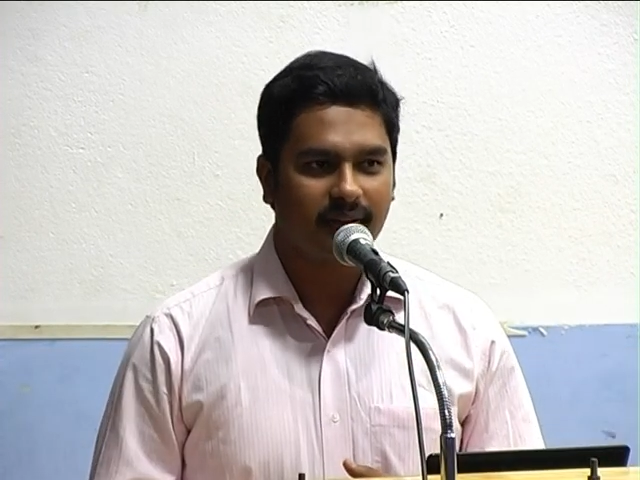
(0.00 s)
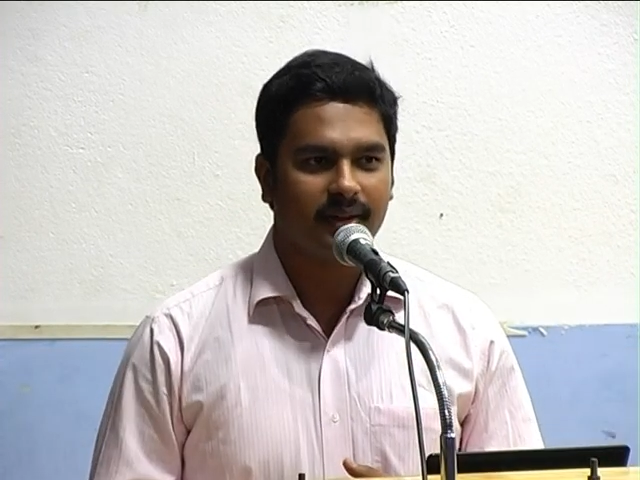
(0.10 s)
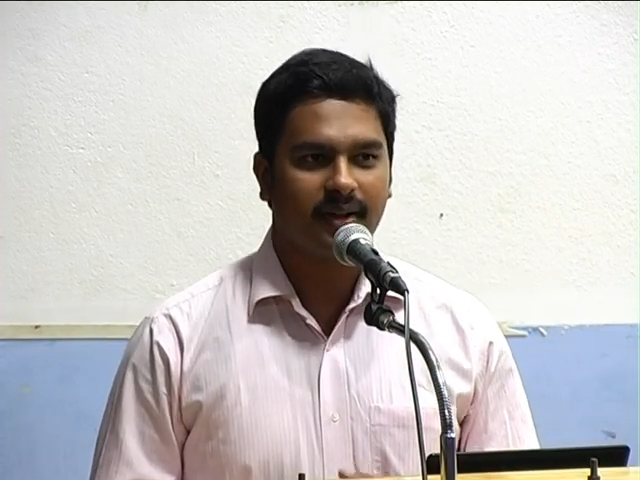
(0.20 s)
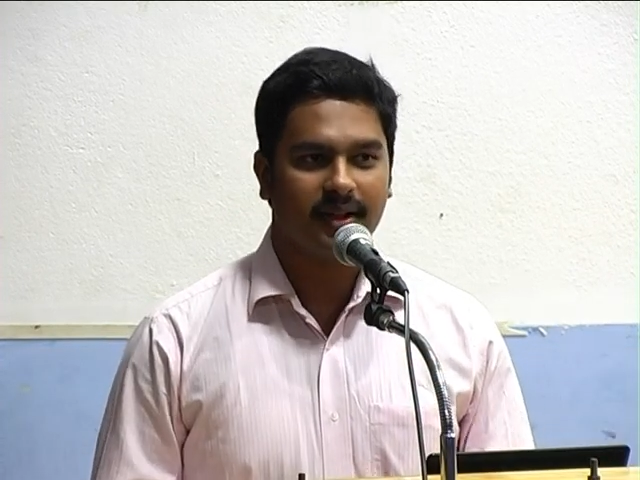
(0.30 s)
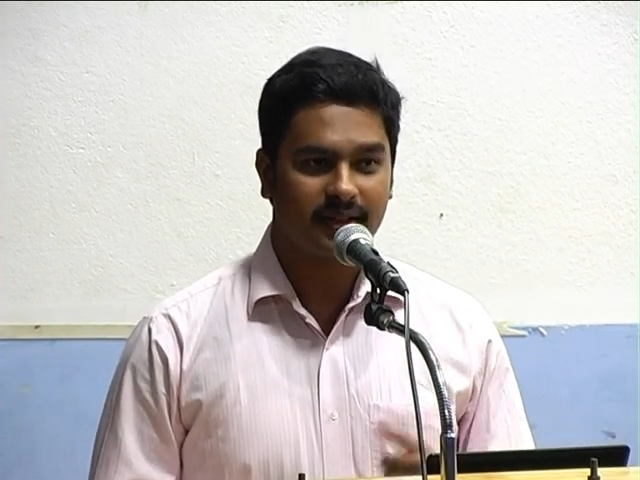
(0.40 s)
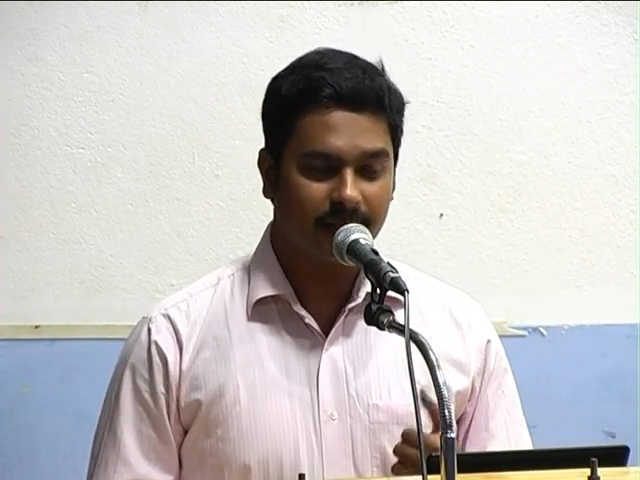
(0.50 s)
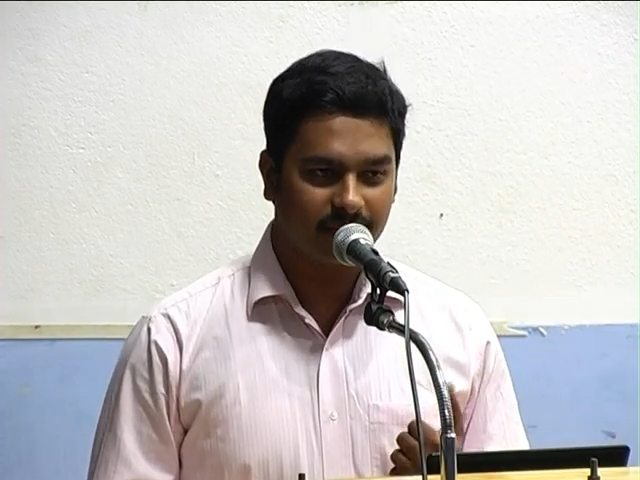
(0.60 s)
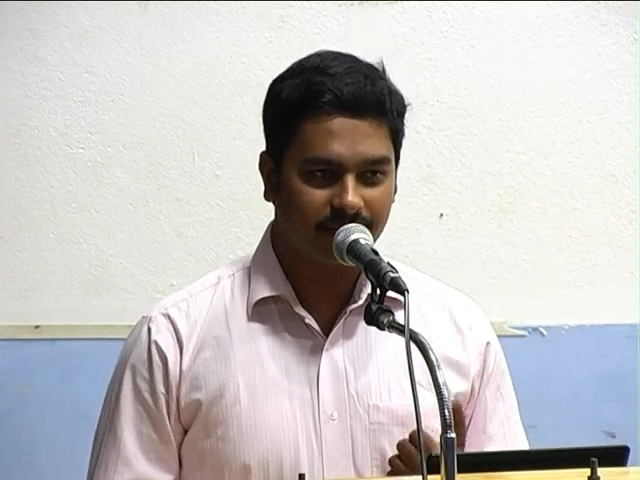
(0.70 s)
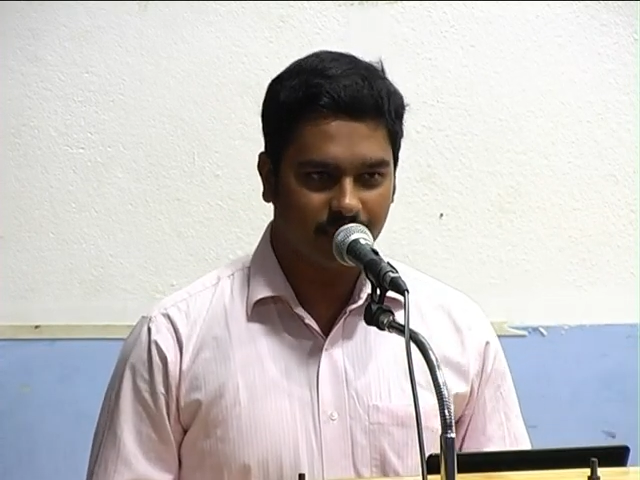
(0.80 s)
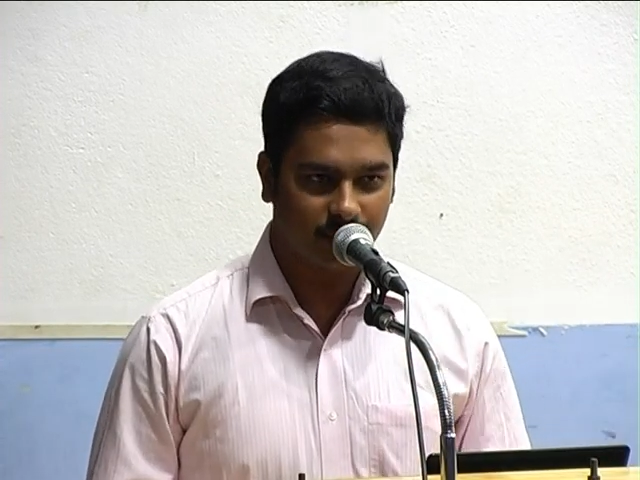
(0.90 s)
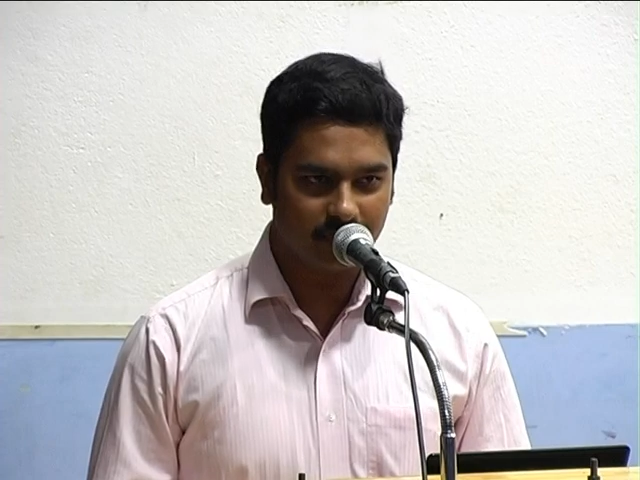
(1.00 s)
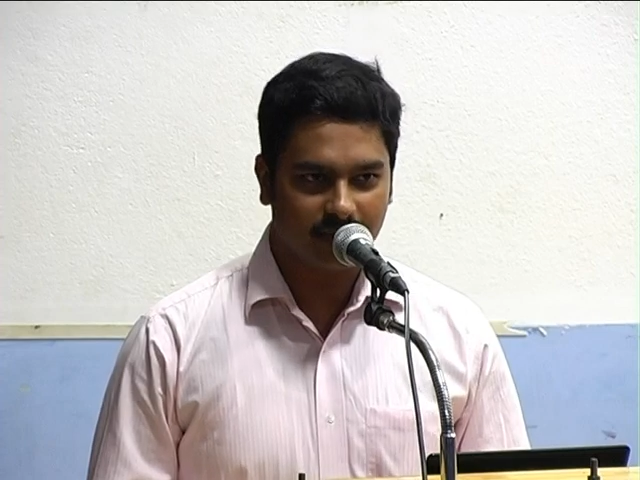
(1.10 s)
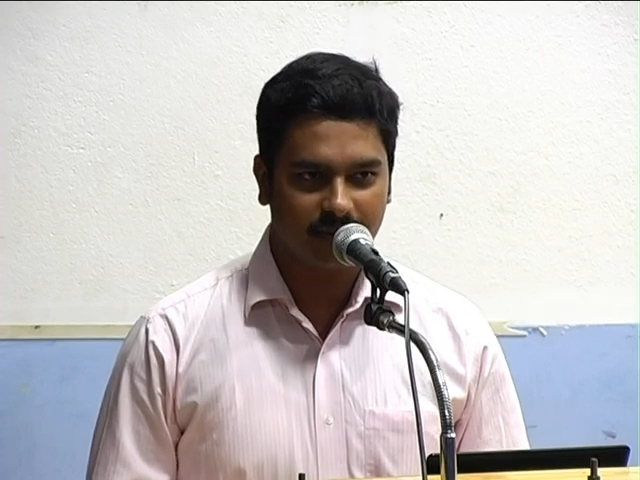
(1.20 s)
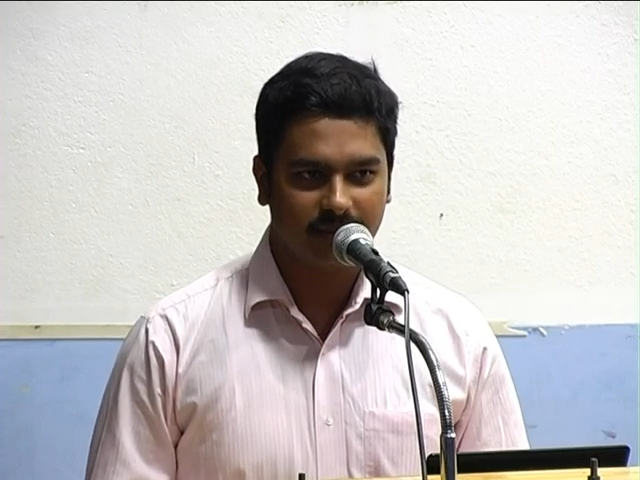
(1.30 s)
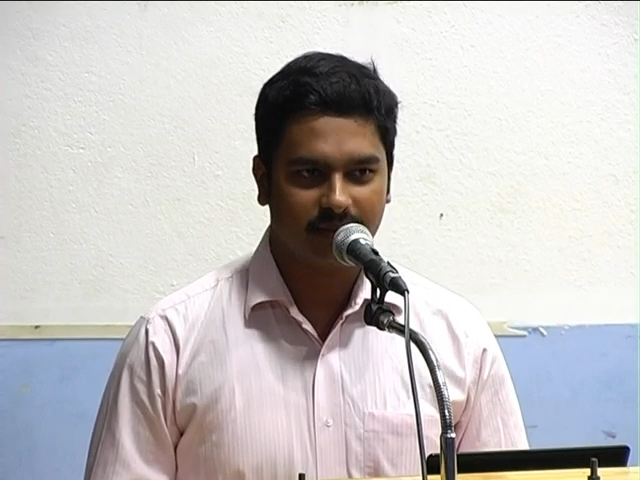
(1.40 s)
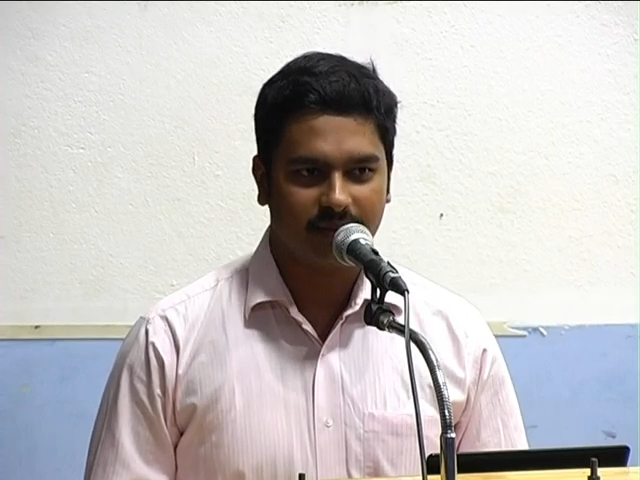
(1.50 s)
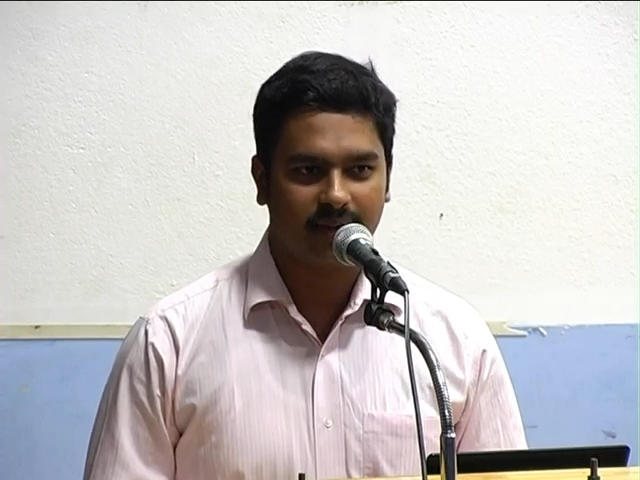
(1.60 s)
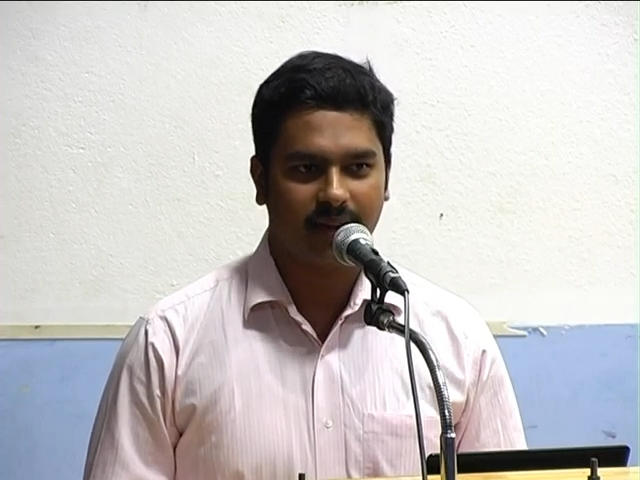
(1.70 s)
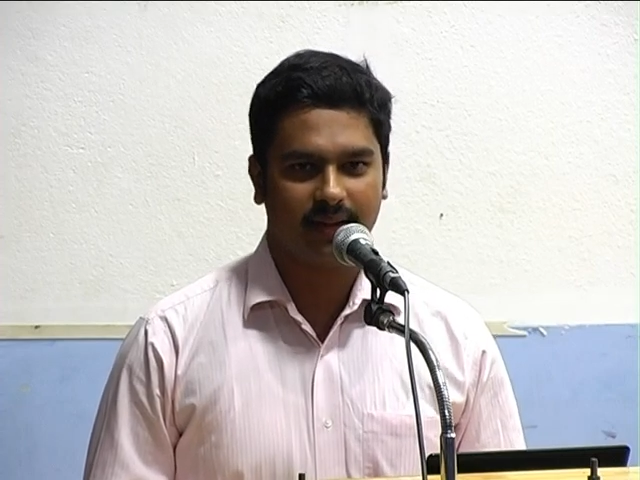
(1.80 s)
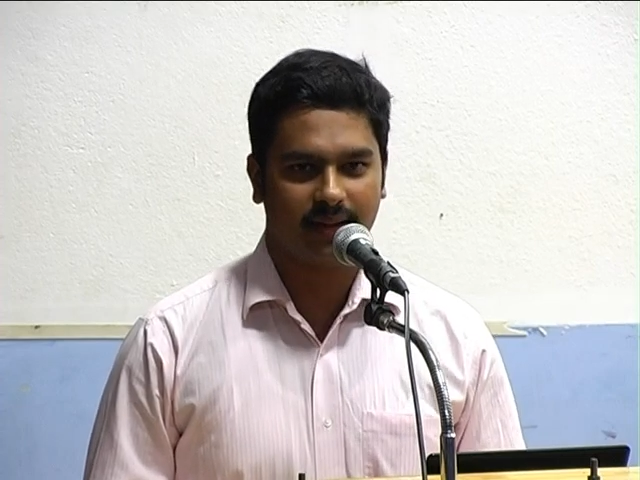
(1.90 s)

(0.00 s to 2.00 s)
The concept of a U-turn and